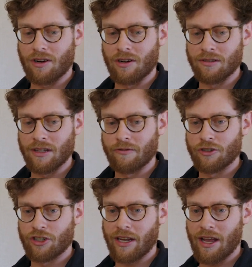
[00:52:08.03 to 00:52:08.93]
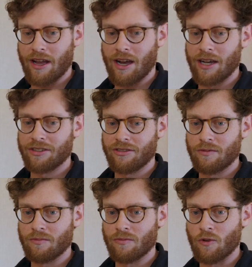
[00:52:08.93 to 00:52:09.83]
are leveraging AI to
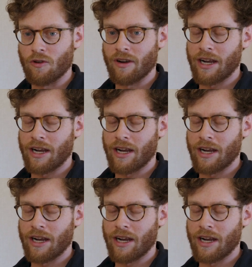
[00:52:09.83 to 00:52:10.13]
do more